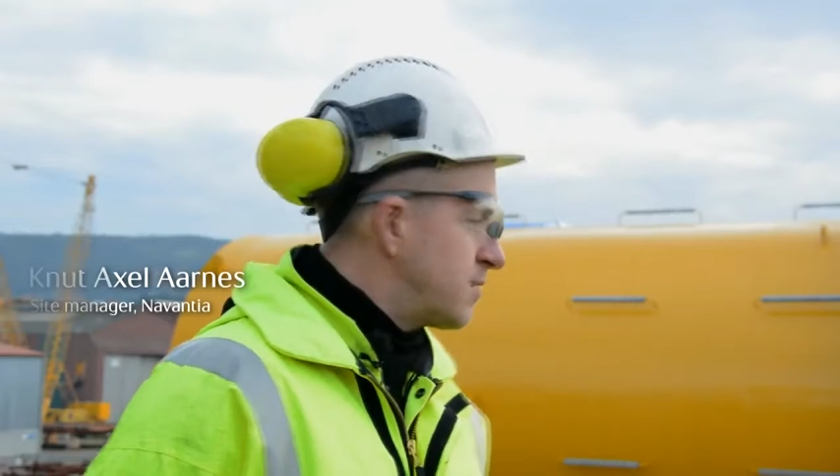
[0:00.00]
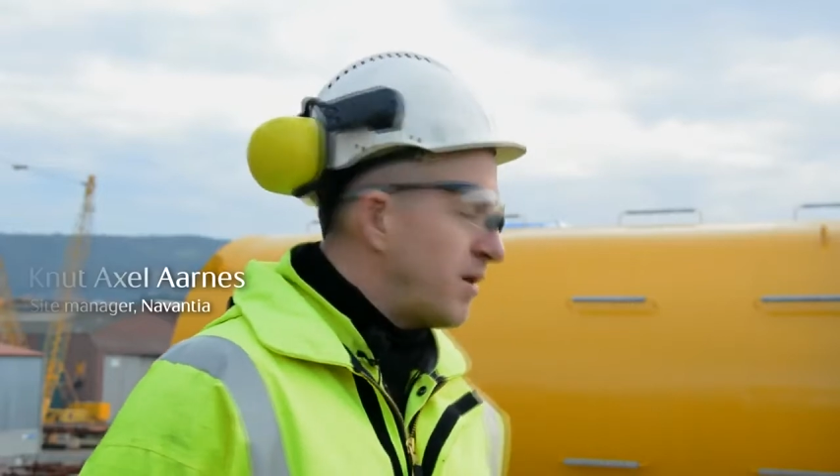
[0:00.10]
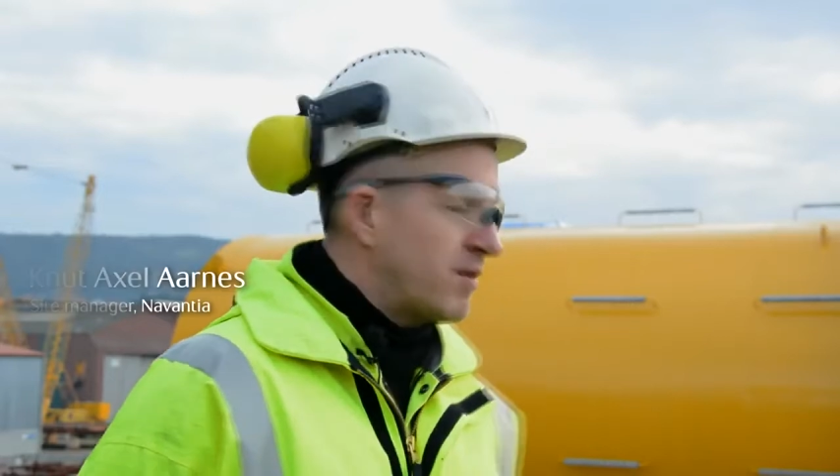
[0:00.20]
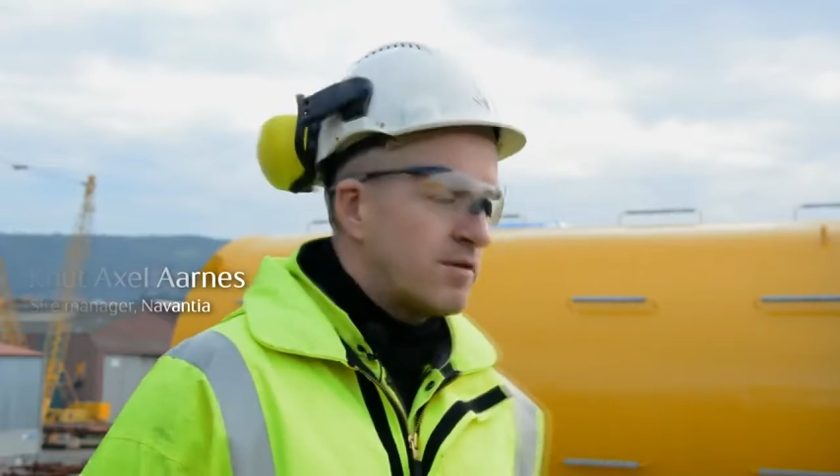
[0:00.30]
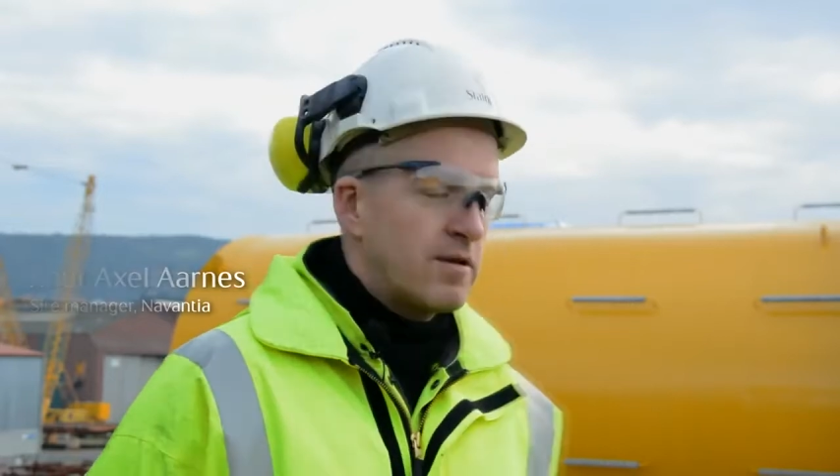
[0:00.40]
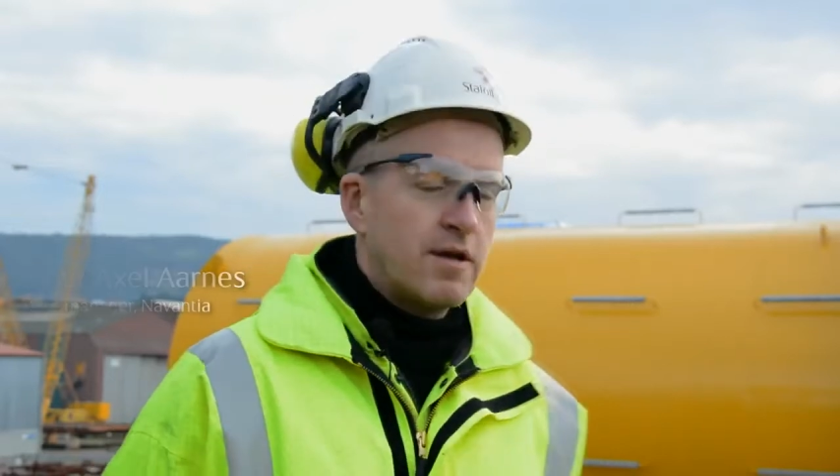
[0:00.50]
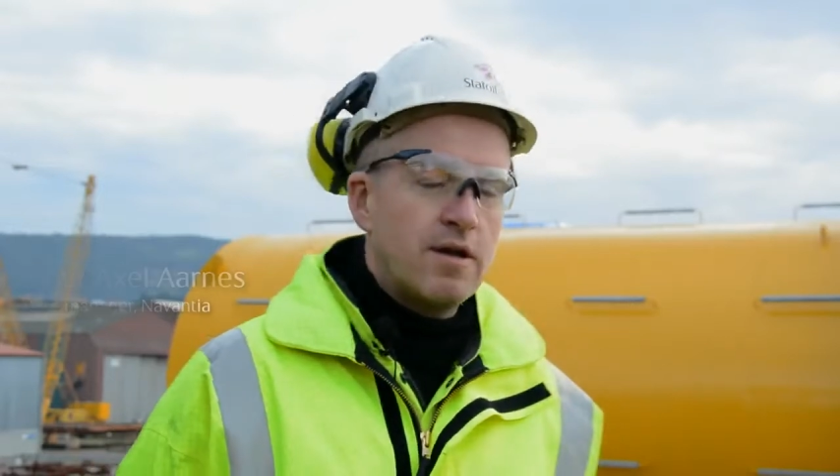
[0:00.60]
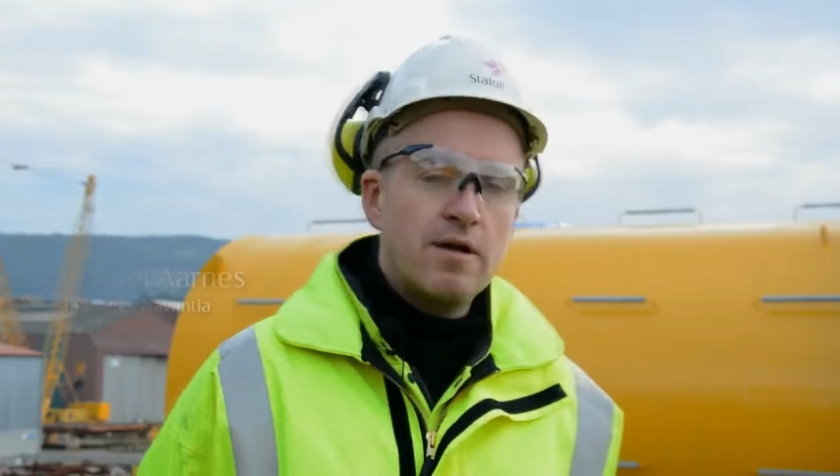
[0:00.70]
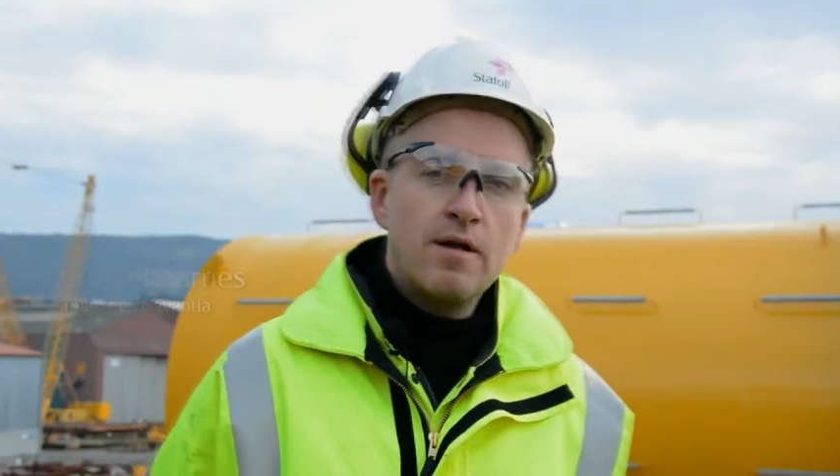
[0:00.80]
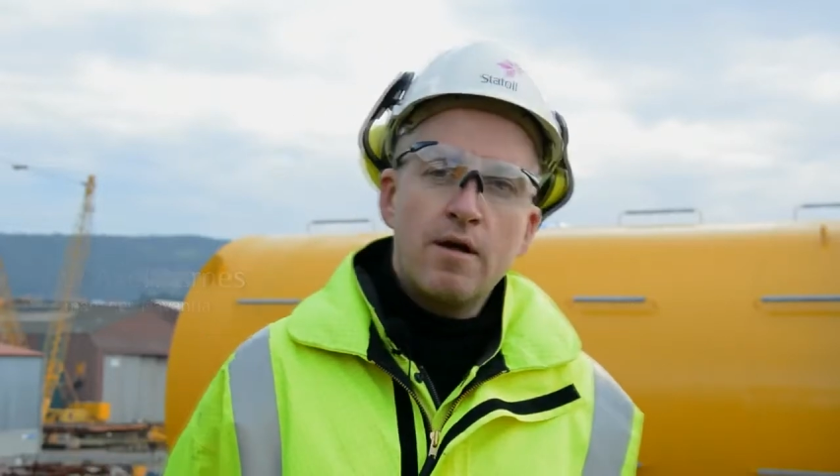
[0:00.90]
about
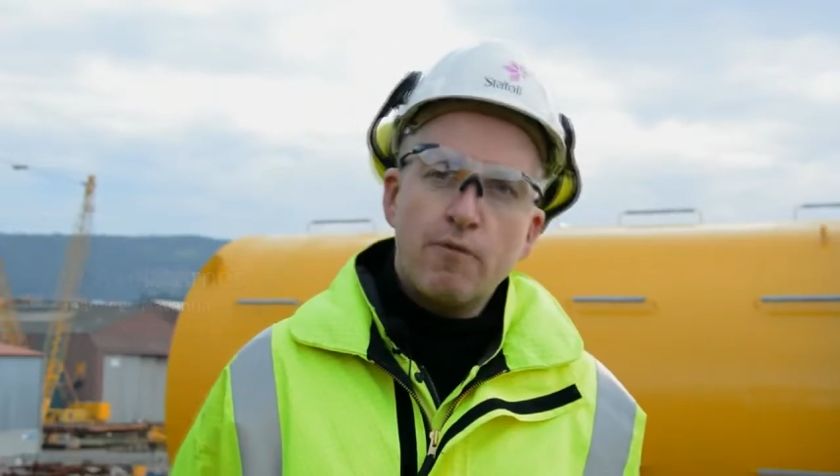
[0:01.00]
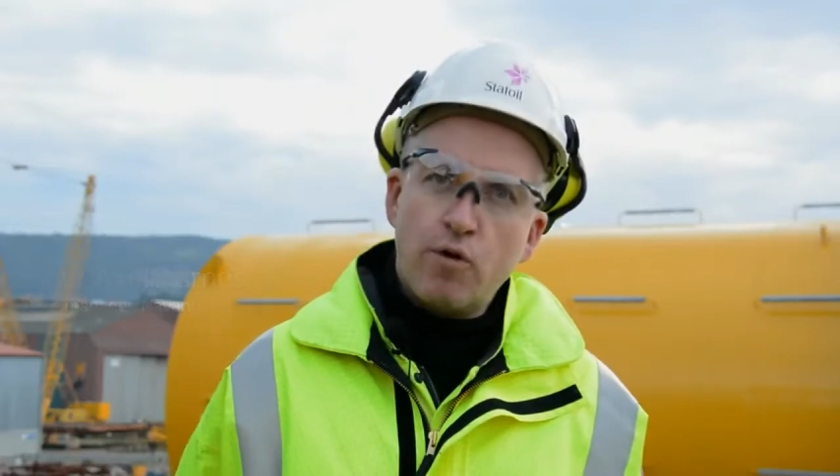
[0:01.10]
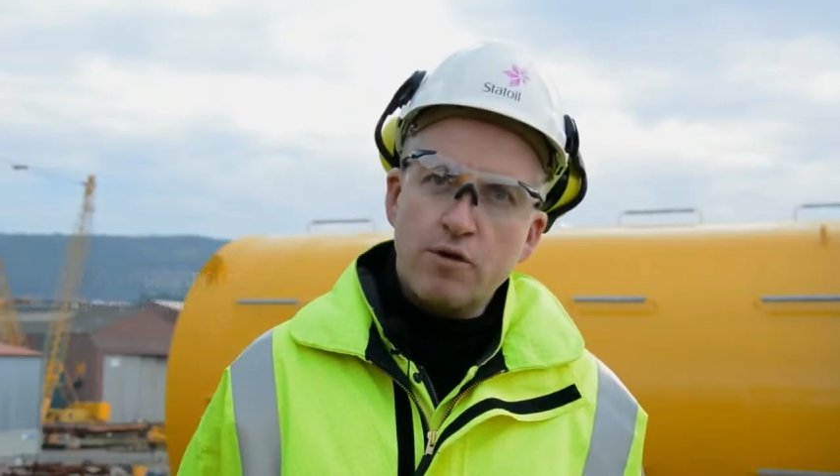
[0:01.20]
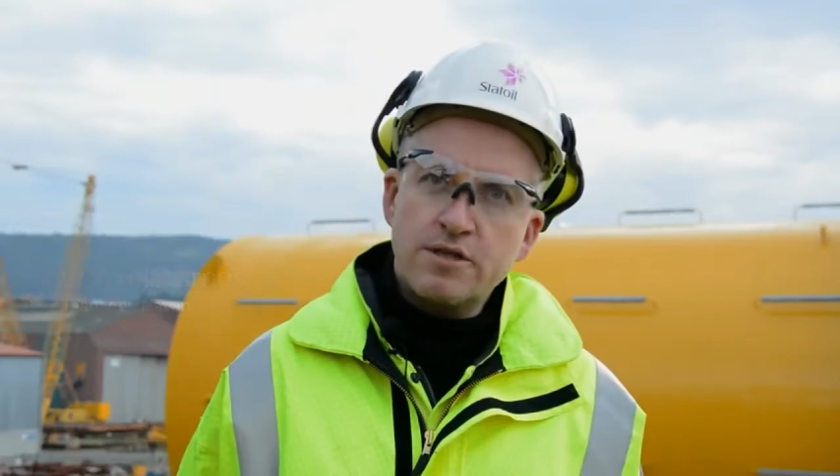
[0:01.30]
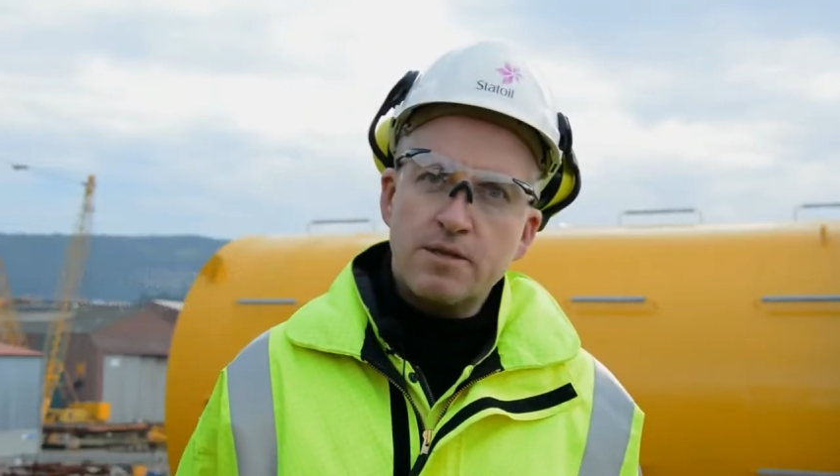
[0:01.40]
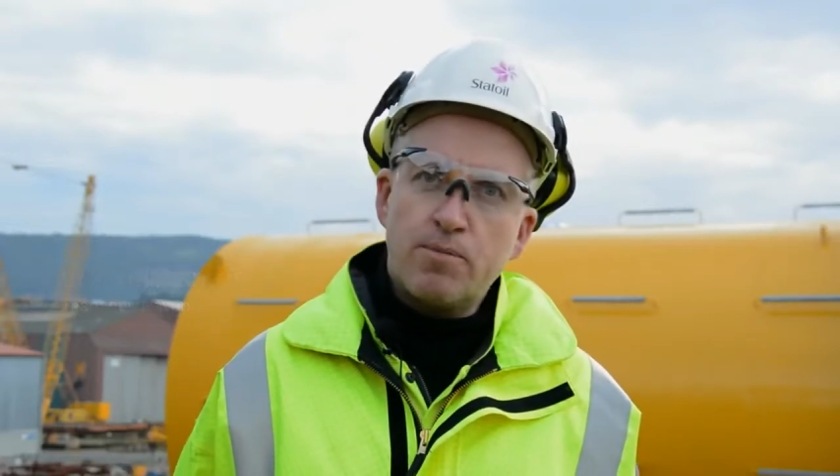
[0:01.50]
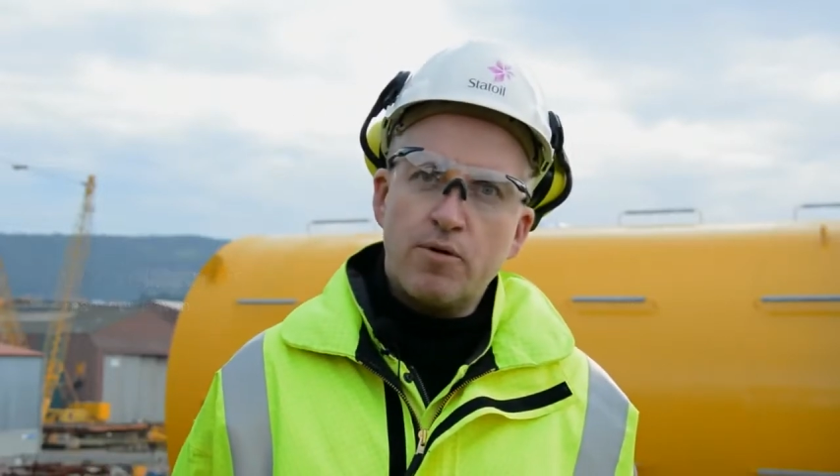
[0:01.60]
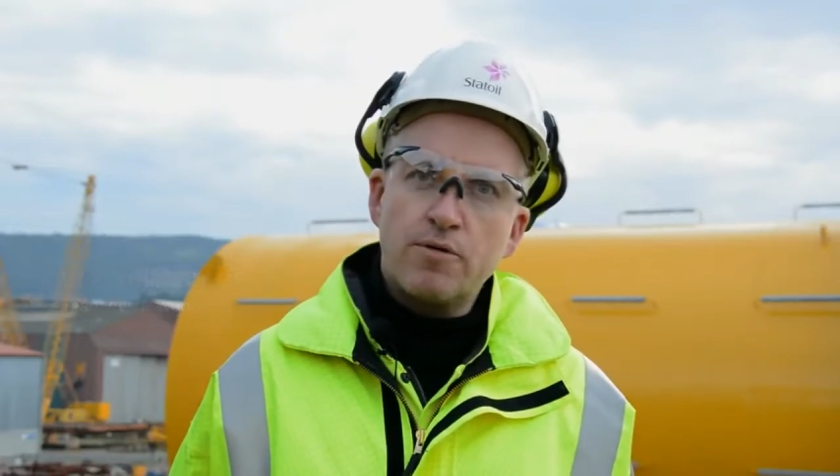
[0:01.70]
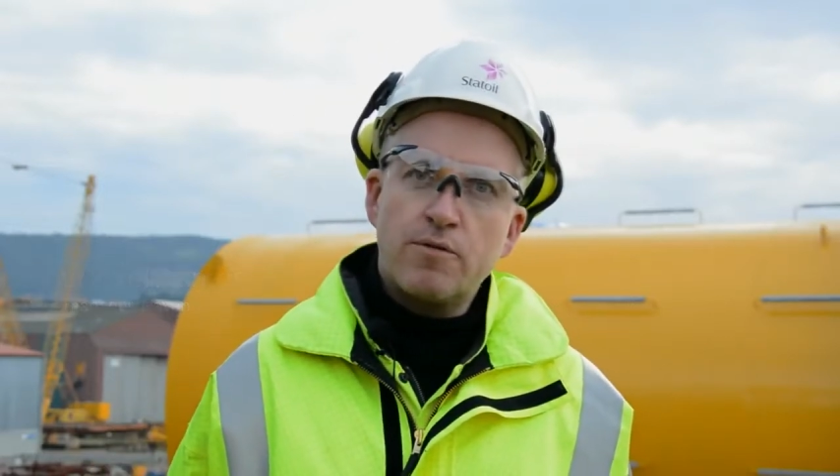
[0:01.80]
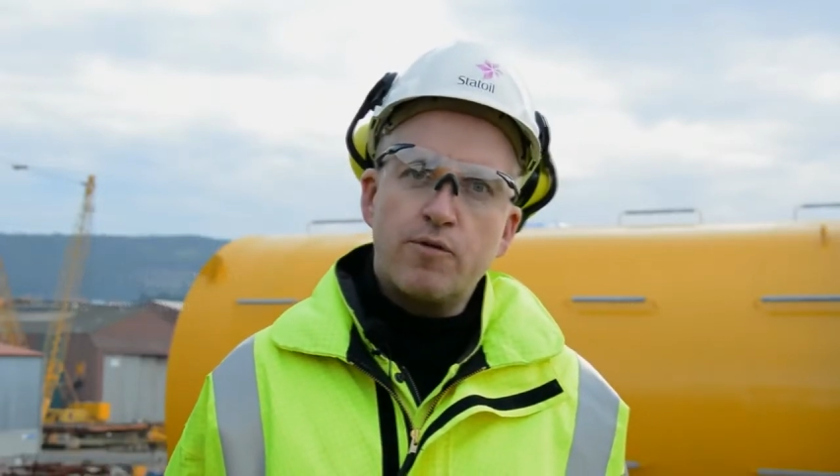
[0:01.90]
fourteen
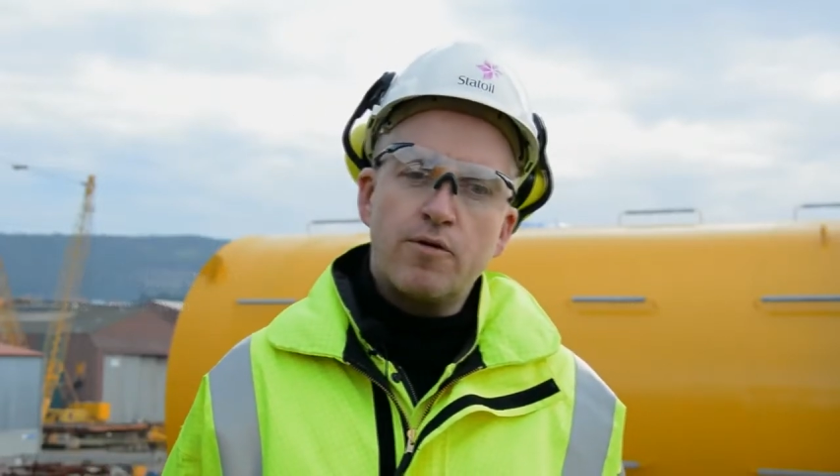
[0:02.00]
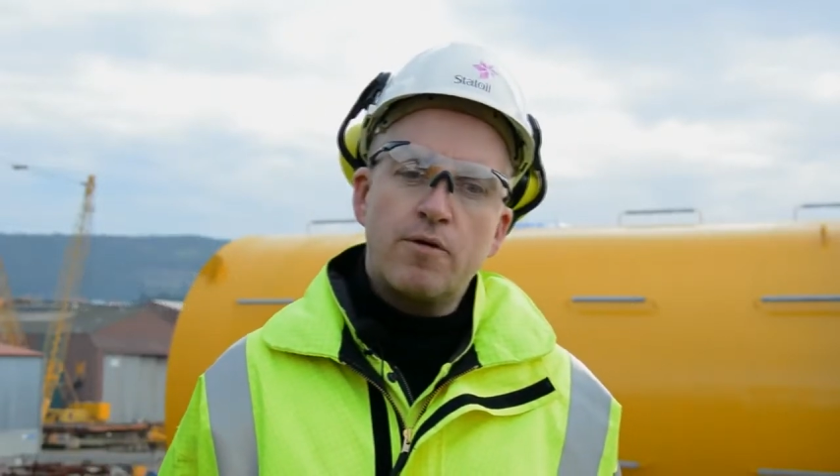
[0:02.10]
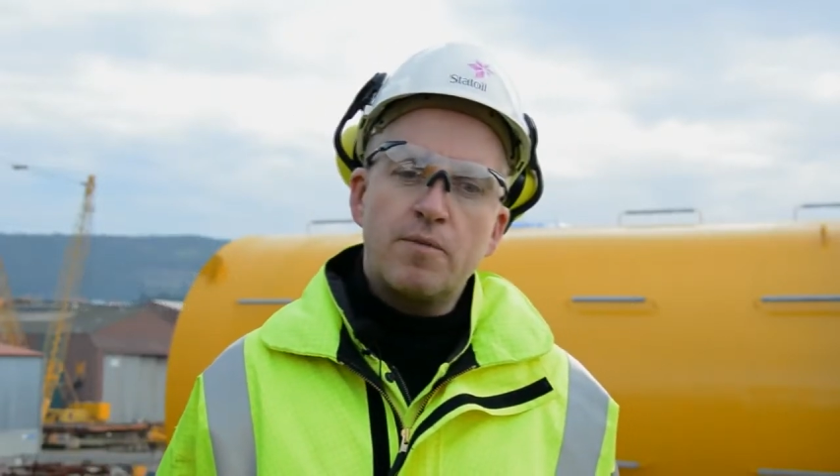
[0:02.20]
point four uh,